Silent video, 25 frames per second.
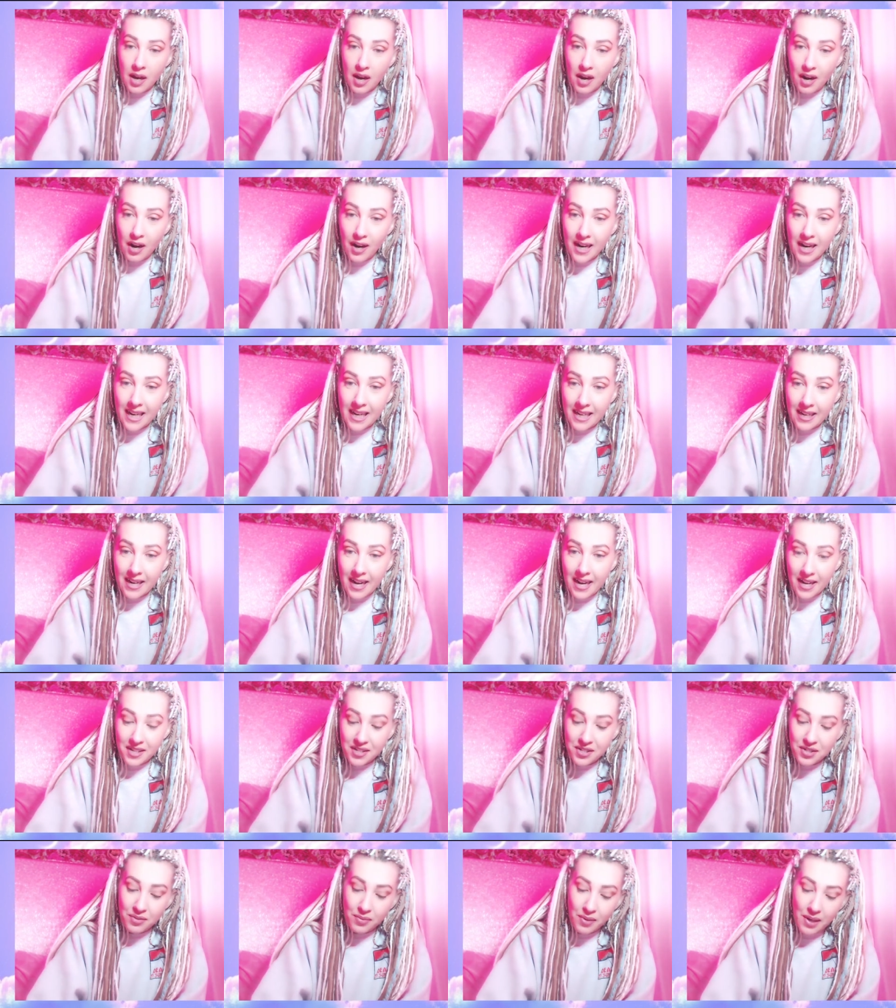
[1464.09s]
All right,
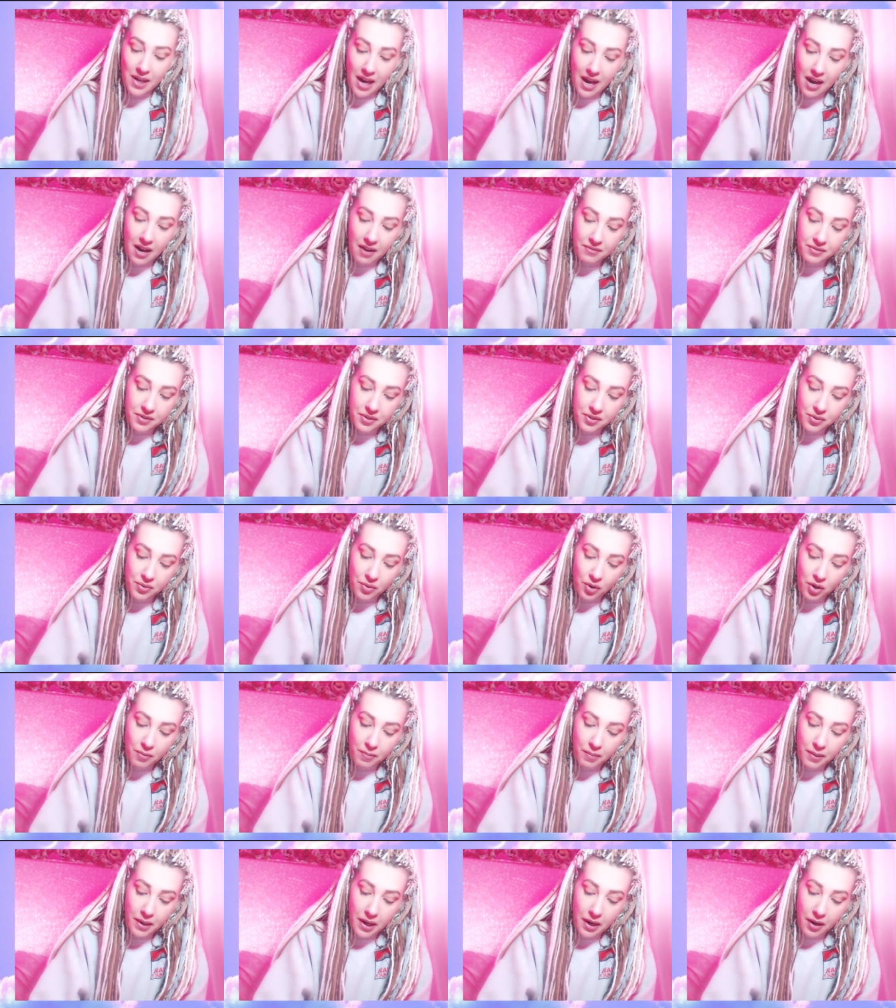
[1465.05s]
next we have
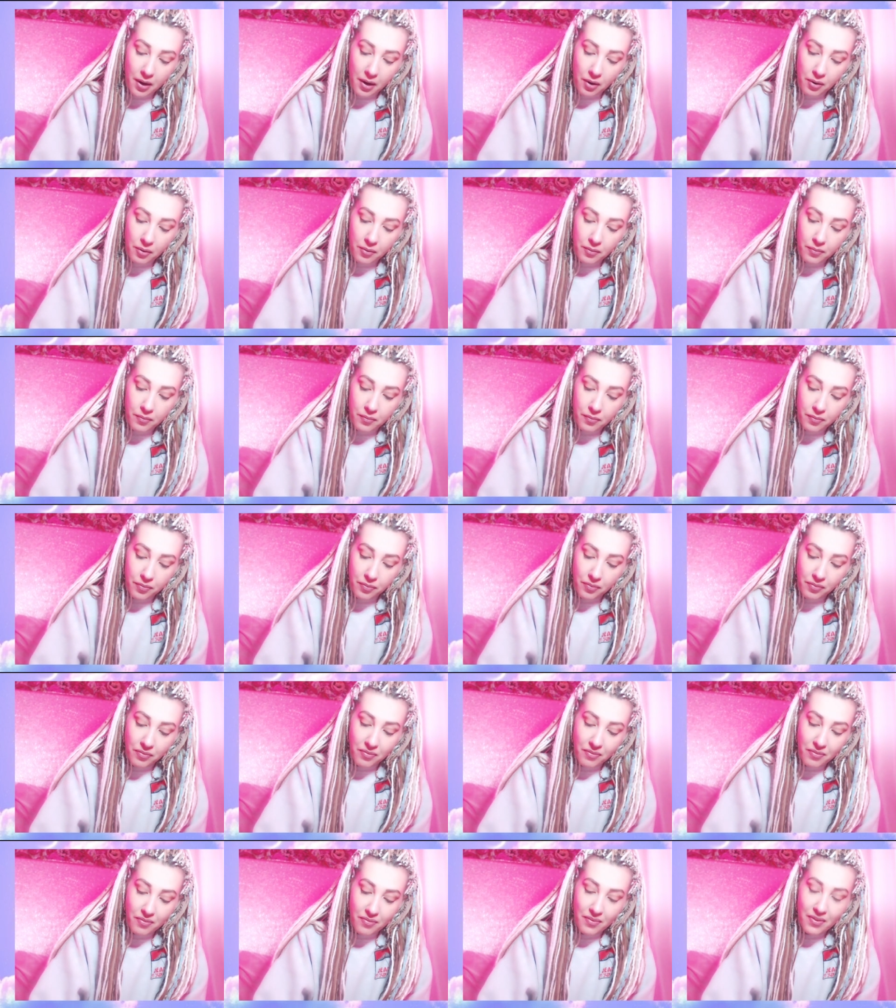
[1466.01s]
Scorpio.
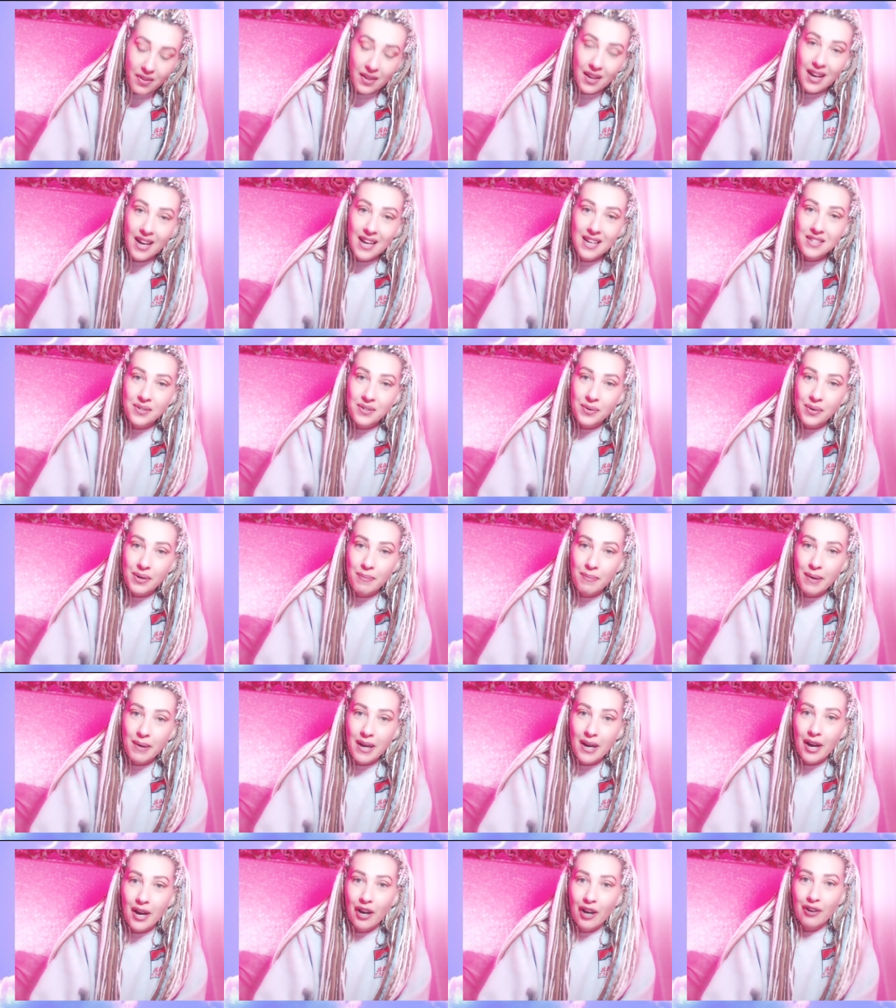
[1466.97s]
Hi, Scorpio.